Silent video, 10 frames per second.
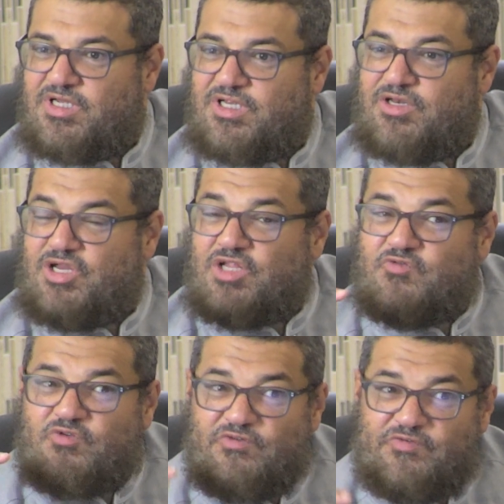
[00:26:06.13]
Not
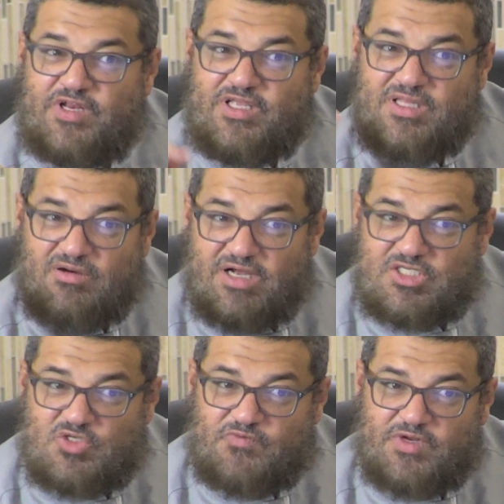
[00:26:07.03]
fulfilling the
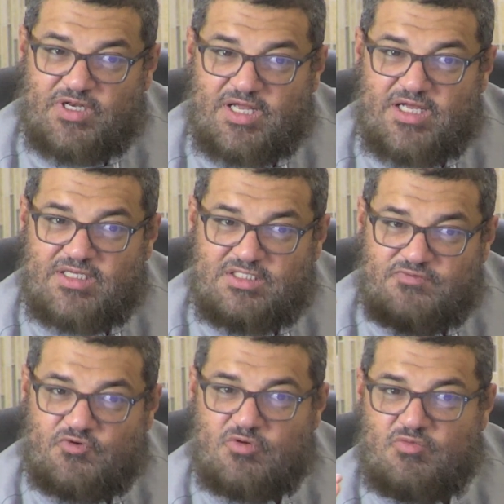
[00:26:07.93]
rights of Allah, it's a
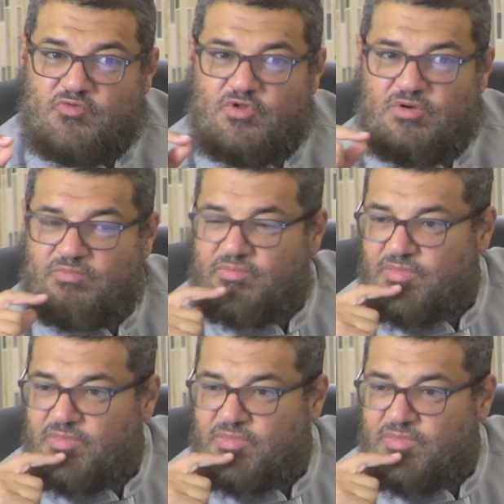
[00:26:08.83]
form of dhulm.